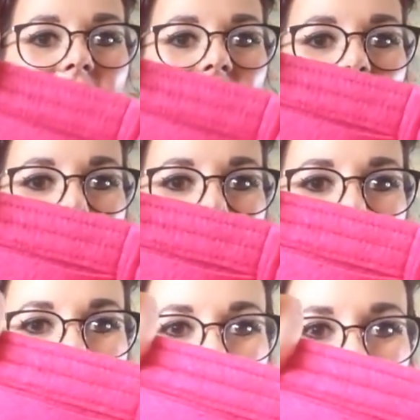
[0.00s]
I hope you've
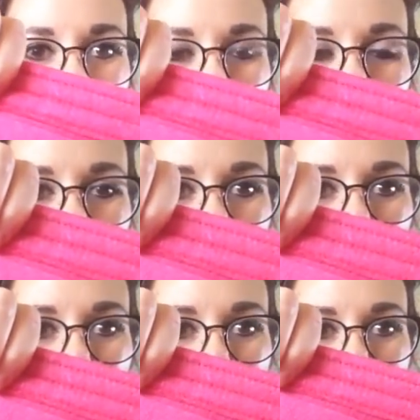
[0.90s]
enjoyed my little
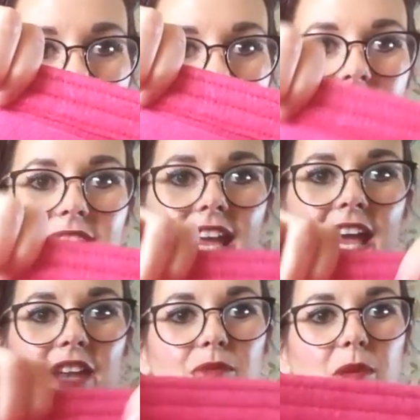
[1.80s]
unboxing, and
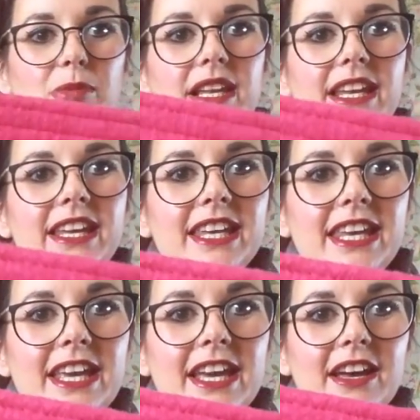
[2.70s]
again,
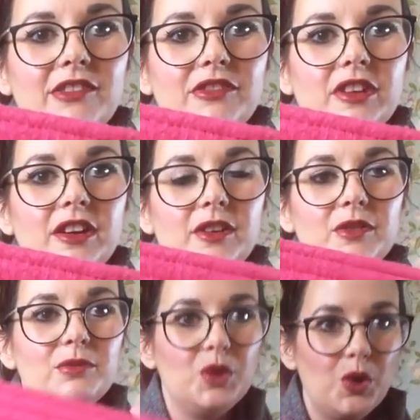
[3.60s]
papillonkia for
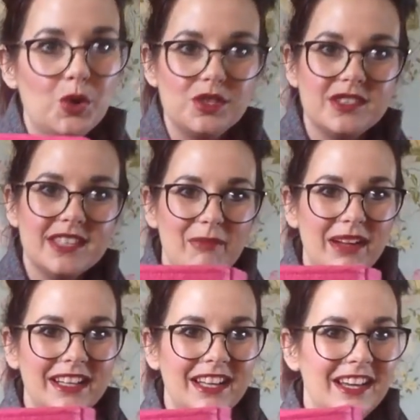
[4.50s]
gorgeous
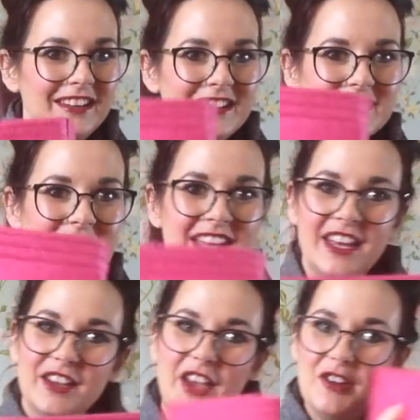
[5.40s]
handbag liners.
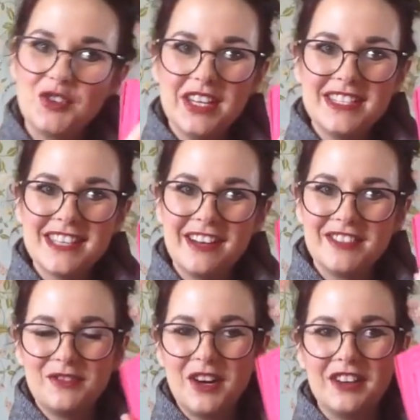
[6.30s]
Go treat yourself
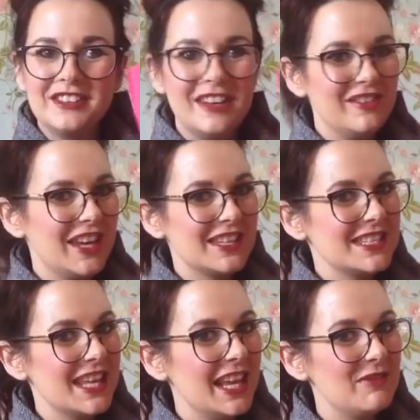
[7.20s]
to one. Don't forget to
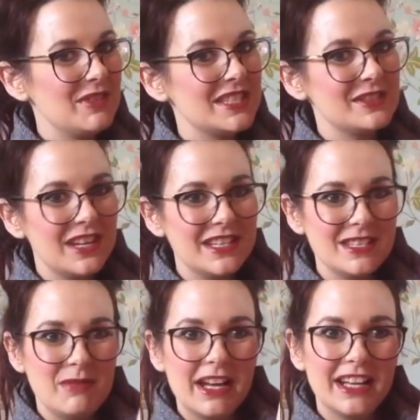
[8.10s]
tell her Mrs.
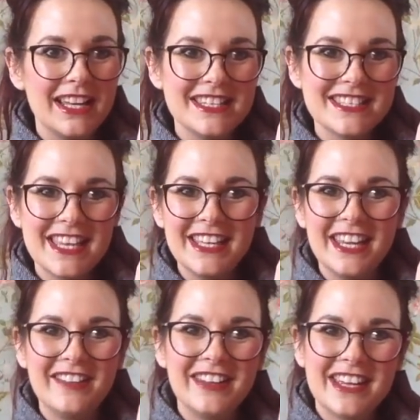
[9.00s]
Crazy Bag Lady sent
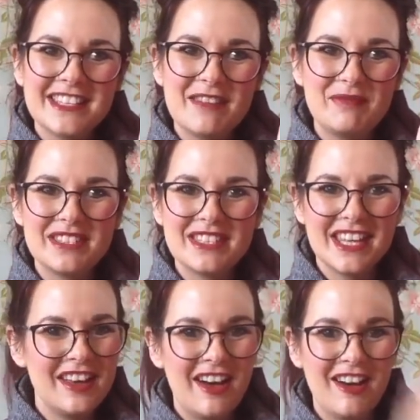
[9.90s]
you and get 10%
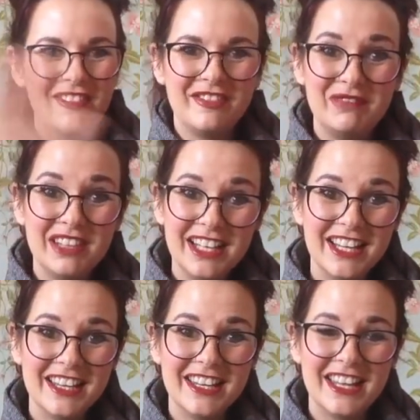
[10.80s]
off.
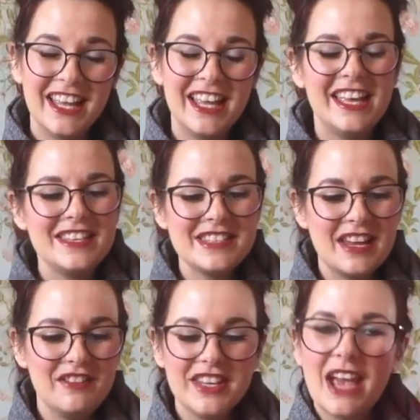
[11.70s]
Brilliant. So
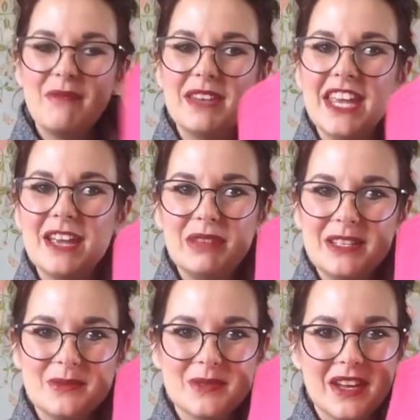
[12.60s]
if you get a minute,
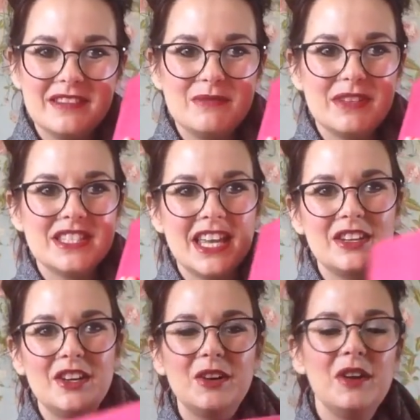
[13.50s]
please subscribe to my
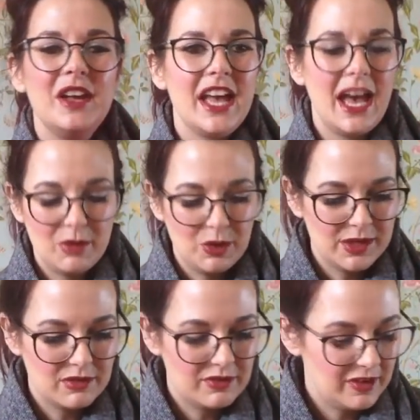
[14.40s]
channel. I'm
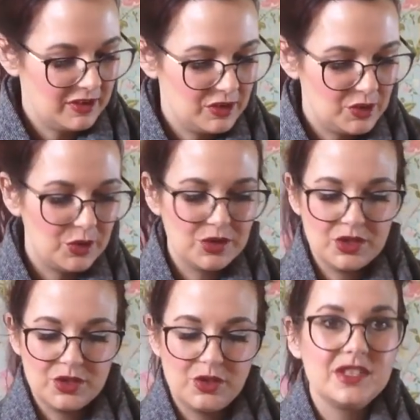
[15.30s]
always reviewing
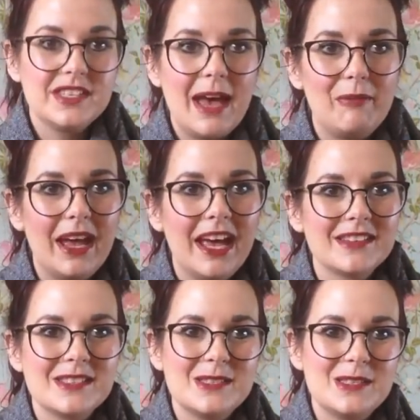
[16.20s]
gorgeous, gorgeous
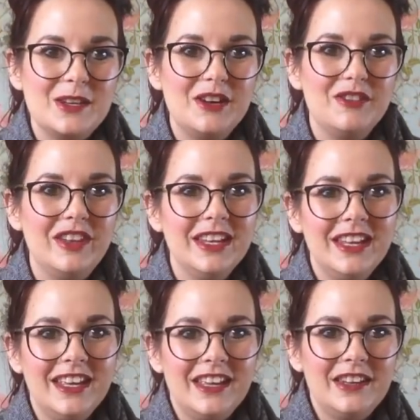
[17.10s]
handbags and stuff. And
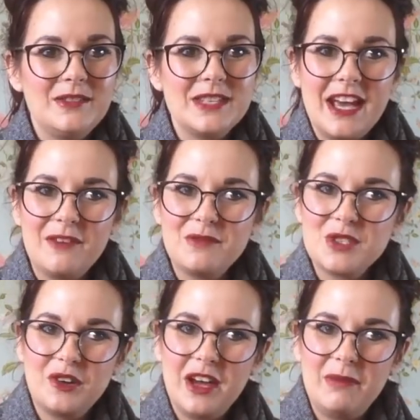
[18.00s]
no doubt, I'm
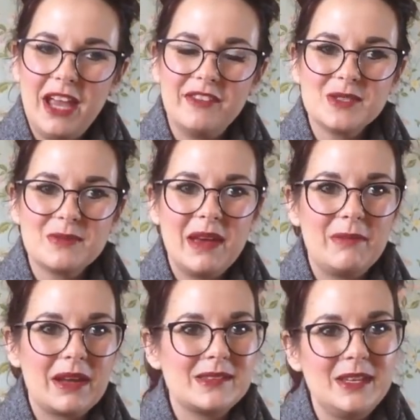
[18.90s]
sure I'll be having some
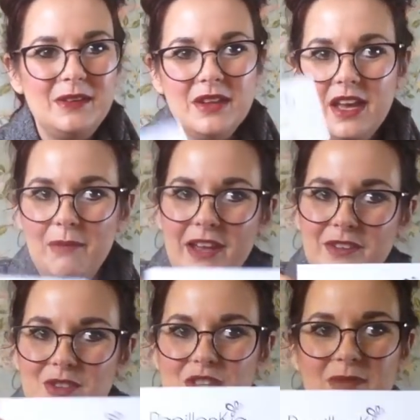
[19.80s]
handbags soon. I may have
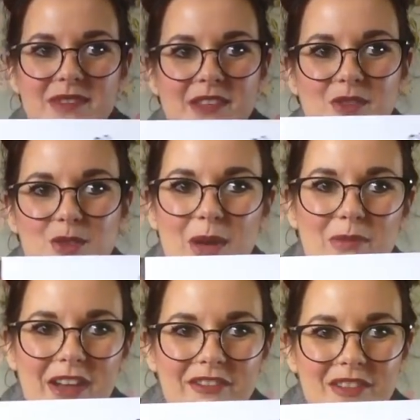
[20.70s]
to treat myself to a
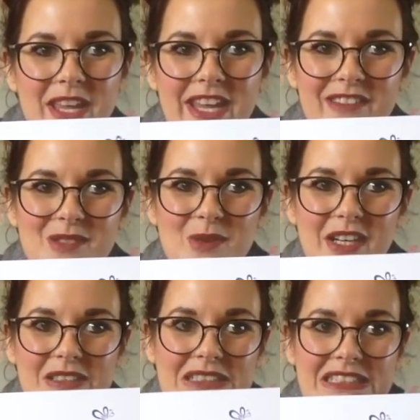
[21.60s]
handbag from here as well.